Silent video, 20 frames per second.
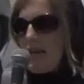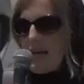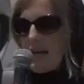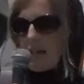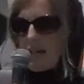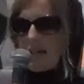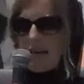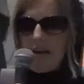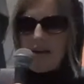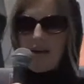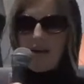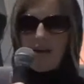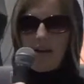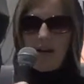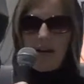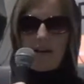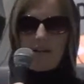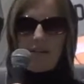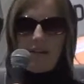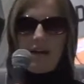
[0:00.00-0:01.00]
Lakes
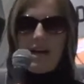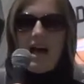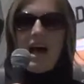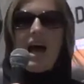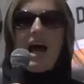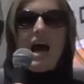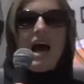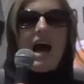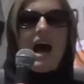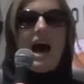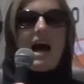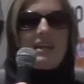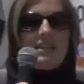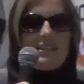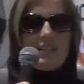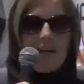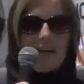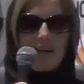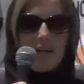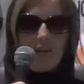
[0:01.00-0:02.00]
area, a
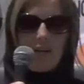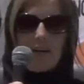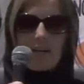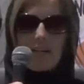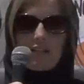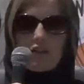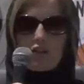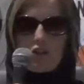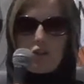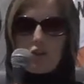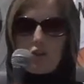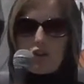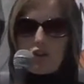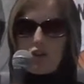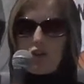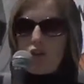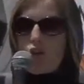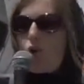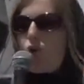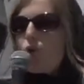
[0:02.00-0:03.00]
decorated
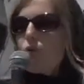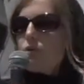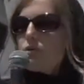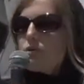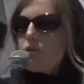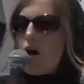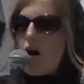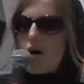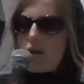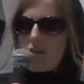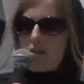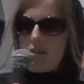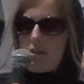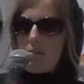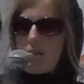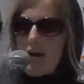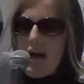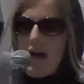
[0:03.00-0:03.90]
soldier who lost the